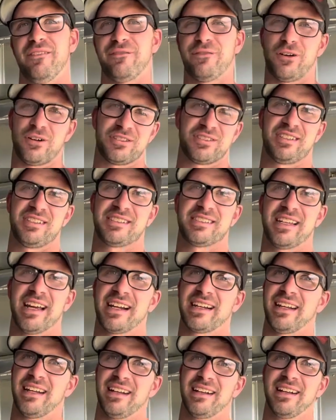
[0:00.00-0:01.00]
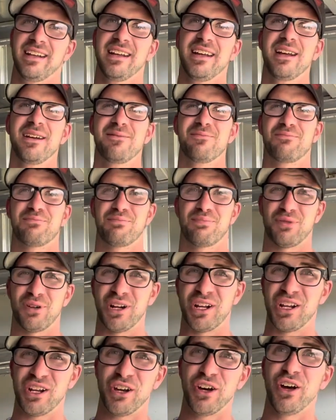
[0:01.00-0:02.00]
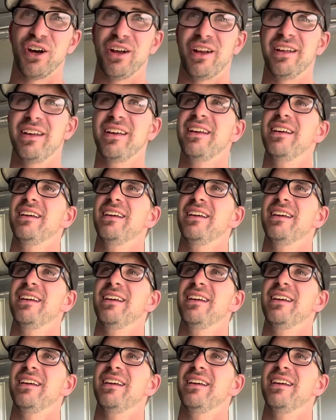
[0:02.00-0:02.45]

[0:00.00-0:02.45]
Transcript: first to second pretty good.